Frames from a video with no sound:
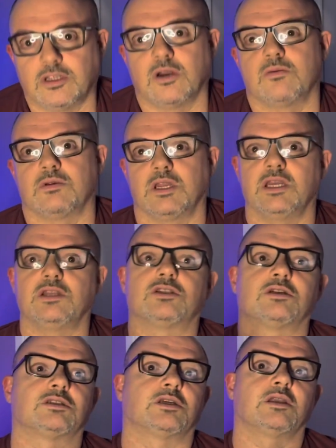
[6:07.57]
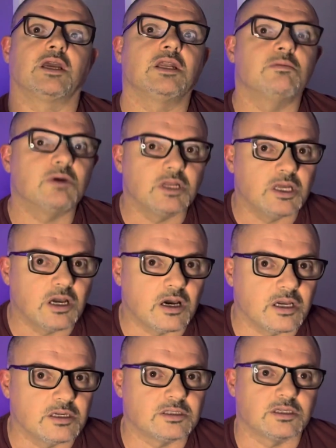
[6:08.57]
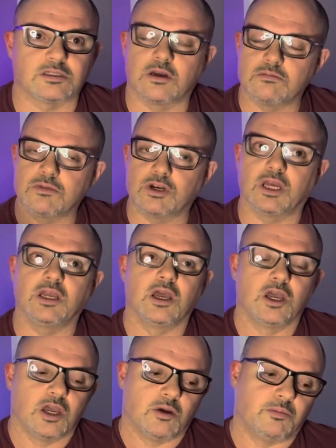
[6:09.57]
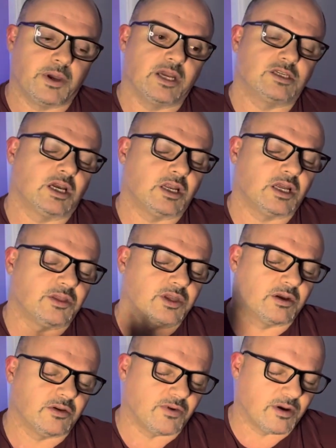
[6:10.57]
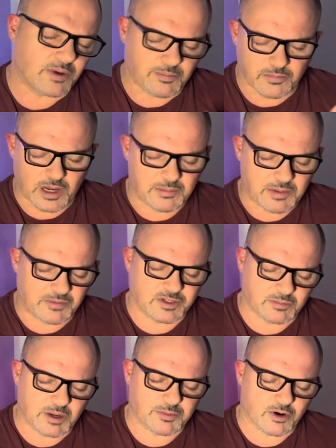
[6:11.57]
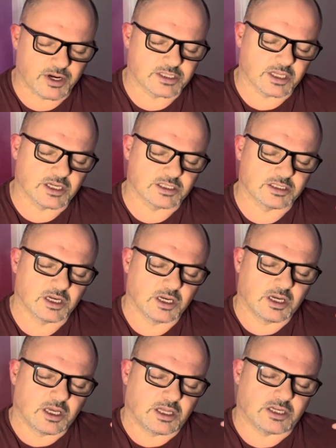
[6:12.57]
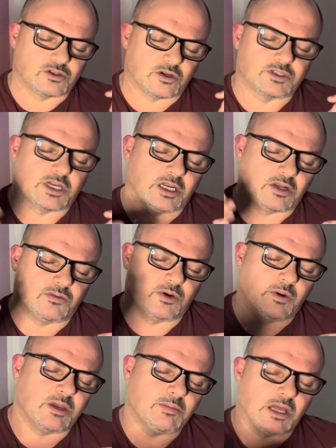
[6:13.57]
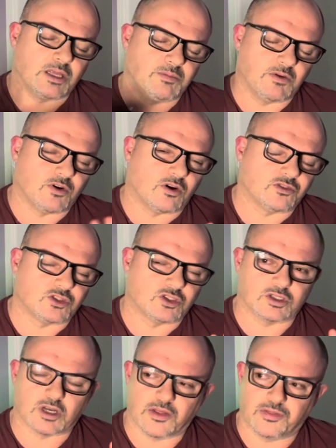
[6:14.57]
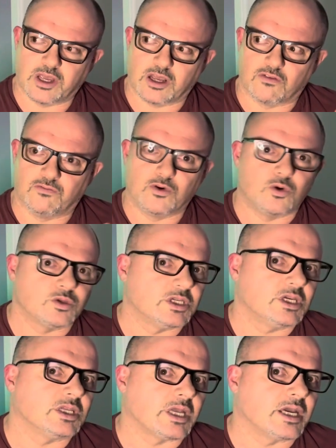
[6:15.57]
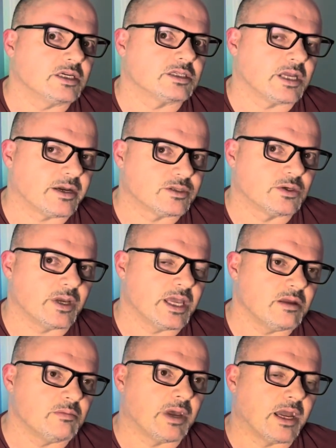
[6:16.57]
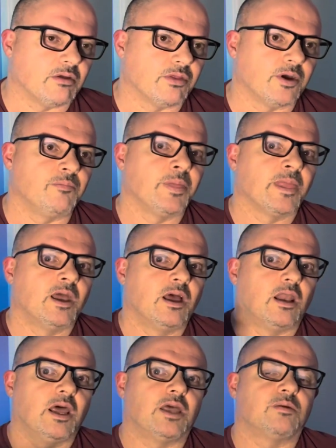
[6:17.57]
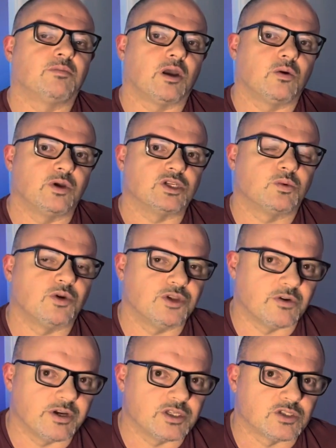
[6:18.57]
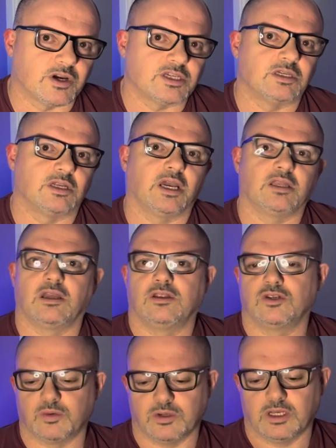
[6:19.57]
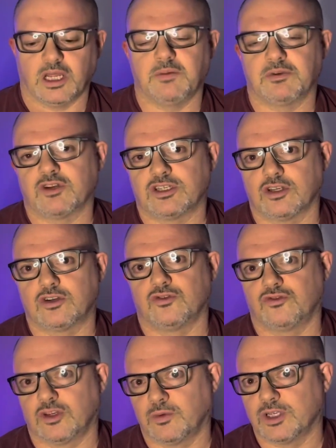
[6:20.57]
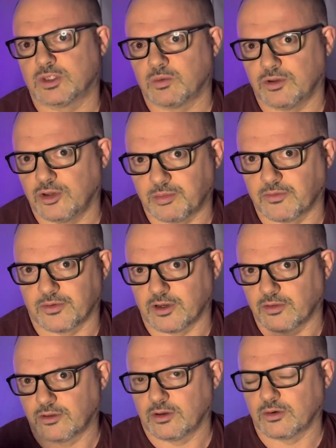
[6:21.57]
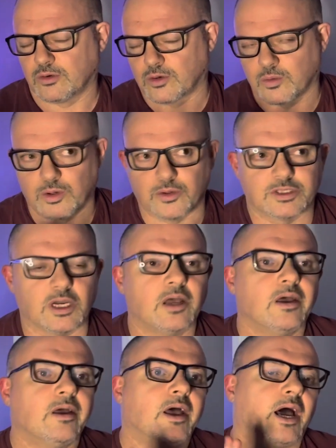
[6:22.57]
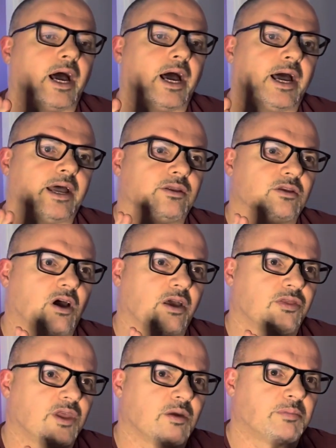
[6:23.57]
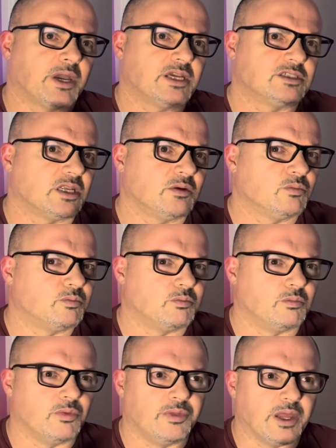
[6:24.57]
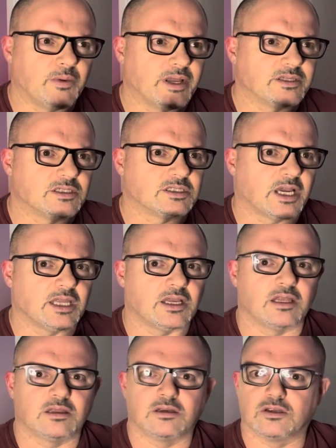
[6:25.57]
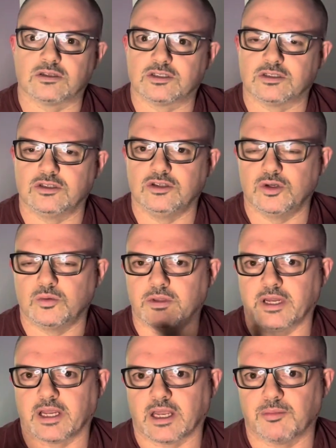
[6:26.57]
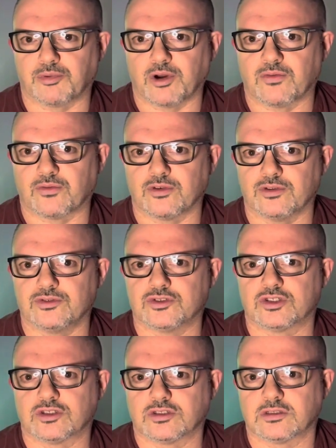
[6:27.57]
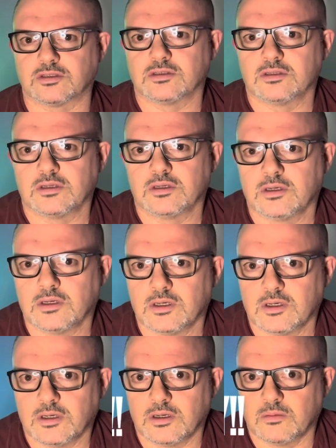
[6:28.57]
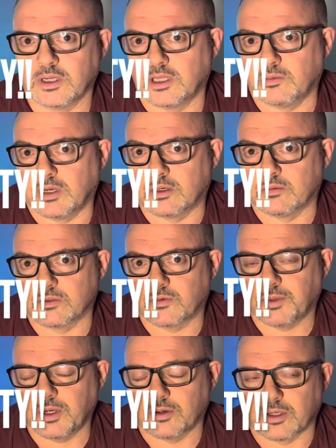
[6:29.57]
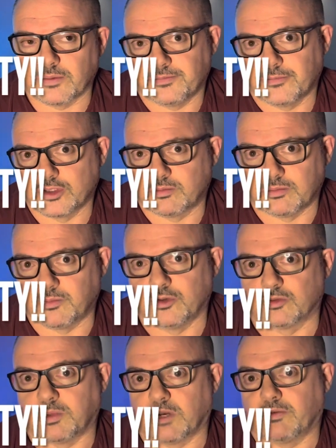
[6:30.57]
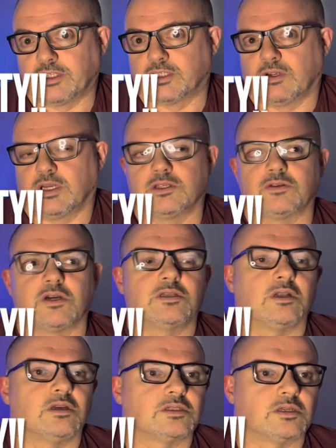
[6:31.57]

You don't need to send any money, guys. There's no money. Basically, I think if I'm having to memorise this, they're sort of saying if you email them, you've got, I think, 14 days now to email them, let them know which one you're interested in, and just put your name, address, the country, and which one you prefer, third or quarter. And I think basically they went to say then that you will then get preference when it comes up for pre-order, just by registering interest in it.